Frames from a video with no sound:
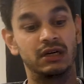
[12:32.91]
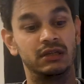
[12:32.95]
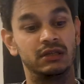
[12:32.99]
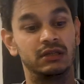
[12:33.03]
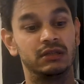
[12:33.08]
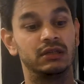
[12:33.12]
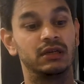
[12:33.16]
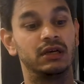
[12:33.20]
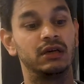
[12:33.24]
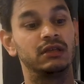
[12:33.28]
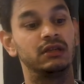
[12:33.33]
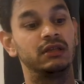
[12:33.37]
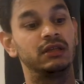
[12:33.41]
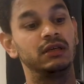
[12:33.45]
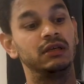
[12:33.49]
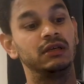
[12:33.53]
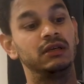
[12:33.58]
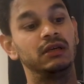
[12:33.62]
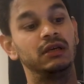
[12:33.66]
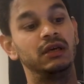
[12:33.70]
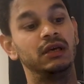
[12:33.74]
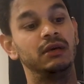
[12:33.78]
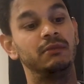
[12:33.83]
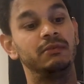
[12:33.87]
and
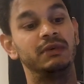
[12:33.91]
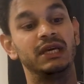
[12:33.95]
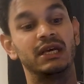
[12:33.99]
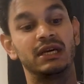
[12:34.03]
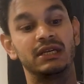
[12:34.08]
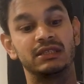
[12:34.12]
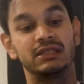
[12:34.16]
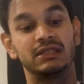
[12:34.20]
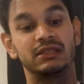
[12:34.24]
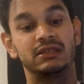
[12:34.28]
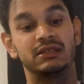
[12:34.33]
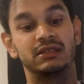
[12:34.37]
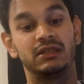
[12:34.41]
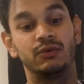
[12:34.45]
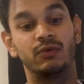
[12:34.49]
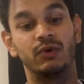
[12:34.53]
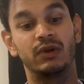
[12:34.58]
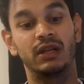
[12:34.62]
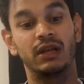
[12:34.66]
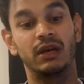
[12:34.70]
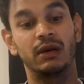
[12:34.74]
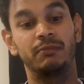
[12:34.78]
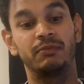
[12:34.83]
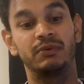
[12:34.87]
the ABS, the
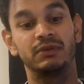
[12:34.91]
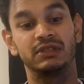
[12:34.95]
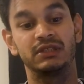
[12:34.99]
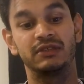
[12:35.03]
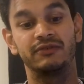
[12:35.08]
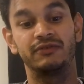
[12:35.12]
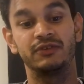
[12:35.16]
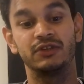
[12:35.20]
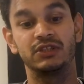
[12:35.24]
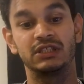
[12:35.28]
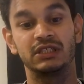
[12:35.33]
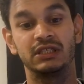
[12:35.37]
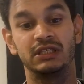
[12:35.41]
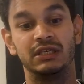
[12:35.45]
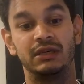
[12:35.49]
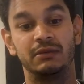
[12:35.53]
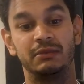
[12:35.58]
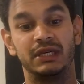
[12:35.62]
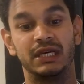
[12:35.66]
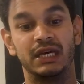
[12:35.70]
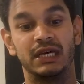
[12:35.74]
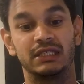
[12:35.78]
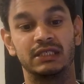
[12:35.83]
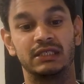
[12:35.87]
one that I printed first in
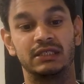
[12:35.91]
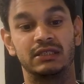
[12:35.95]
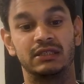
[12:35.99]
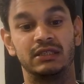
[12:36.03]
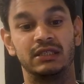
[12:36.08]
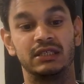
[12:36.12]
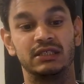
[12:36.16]
ABS,